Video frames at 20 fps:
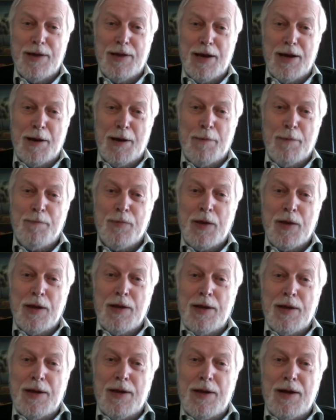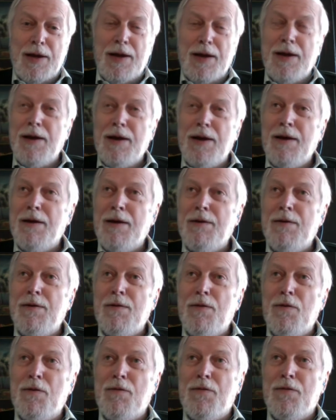uh, uh,
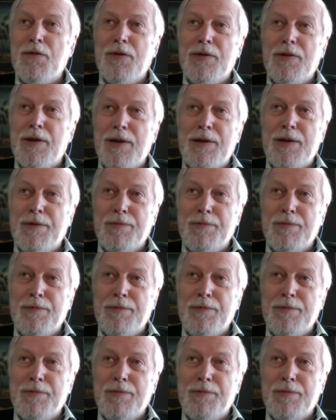over the